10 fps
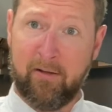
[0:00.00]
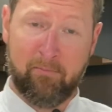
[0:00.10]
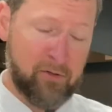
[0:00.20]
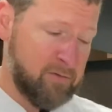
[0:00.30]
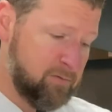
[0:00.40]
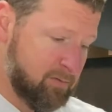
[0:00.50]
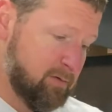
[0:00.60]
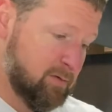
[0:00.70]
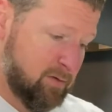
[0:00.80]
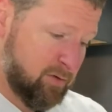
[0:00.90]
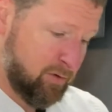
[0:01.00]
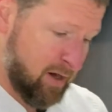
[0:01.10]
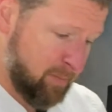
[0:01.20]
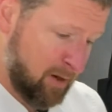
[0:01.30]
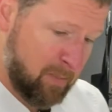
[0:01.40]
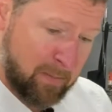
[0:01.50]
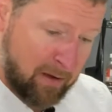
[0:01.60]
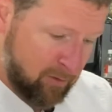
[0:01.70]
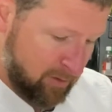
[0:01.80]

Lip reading: and burn the crap out of my mouth.